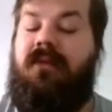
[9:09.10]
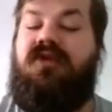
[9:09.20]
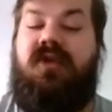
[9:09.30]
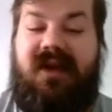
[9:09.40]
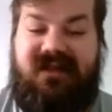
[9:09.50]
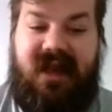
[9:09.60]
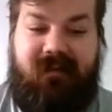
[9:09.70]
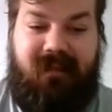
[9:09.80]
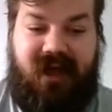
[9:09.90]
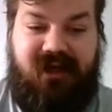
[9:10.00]
do
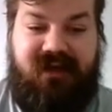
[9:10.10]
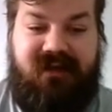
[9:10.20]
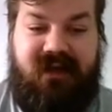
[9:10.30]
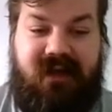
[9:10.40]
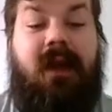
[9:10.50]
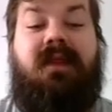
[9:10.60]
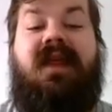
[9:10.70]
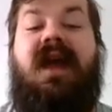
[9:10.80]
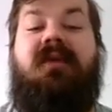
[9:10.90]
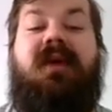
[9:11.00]
exact matches, and
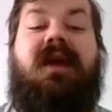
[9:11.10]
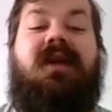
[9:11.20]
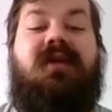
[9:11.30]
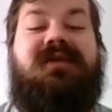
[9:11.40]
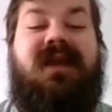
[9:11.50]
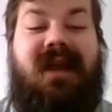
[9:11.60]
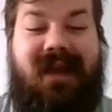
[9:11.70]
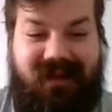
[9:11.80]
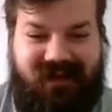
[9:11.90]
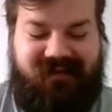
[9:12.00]
then we can use the
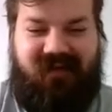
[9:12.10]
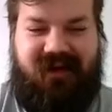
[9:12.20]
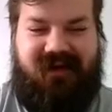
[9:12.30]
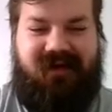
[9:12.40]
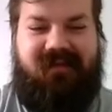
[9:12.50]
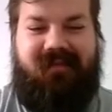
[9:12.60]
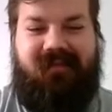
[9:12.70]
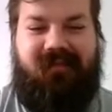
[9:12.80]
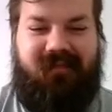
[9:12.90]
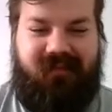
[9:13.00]
index function
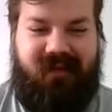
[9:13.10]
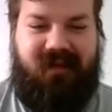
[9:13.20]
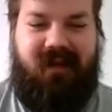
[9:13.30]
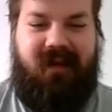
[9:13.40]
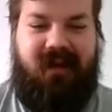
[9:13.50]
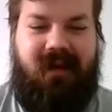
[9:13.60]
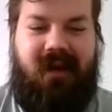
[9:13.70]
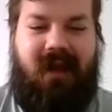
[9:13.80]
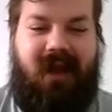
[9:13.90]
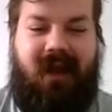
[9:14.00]

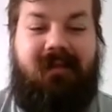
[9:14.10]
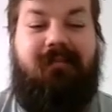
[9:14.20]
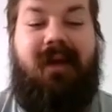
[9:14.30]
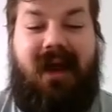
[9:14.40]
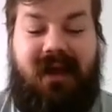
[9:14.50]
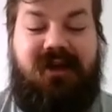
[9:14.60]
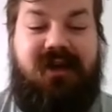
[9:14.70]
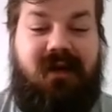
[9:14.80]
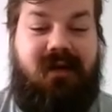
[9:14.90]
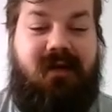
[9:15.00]
and
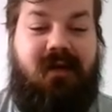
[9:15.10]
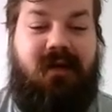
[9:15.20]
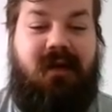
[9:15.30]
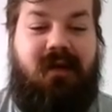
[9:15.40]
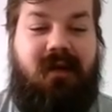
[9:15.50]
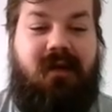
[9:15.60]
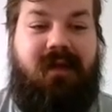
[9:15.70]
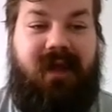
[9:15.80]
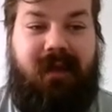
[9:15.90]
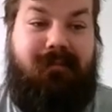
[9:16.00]
match
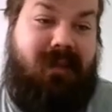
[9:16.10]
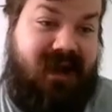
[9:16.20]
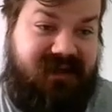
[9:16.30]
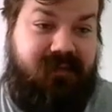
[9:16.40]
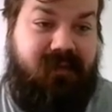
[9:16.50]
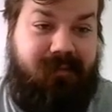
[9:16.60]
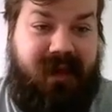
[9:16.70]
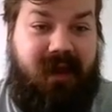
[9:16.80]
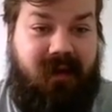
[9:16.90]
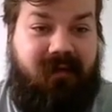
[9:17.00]
the maximum
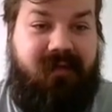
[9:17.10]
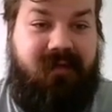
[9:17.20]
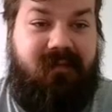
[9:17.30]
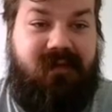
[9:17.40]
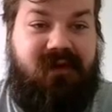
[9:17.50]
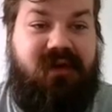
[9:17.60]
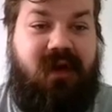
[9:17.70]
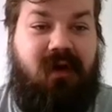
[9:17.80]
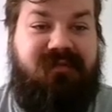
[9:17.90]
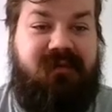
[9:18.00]
payoff to
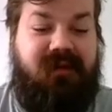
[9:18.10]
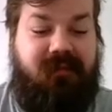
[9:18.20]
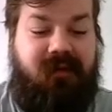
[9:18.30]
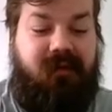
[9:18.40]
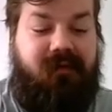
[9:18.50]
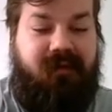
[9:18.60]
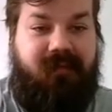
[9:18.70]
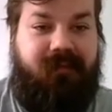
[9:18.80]
the optimal move.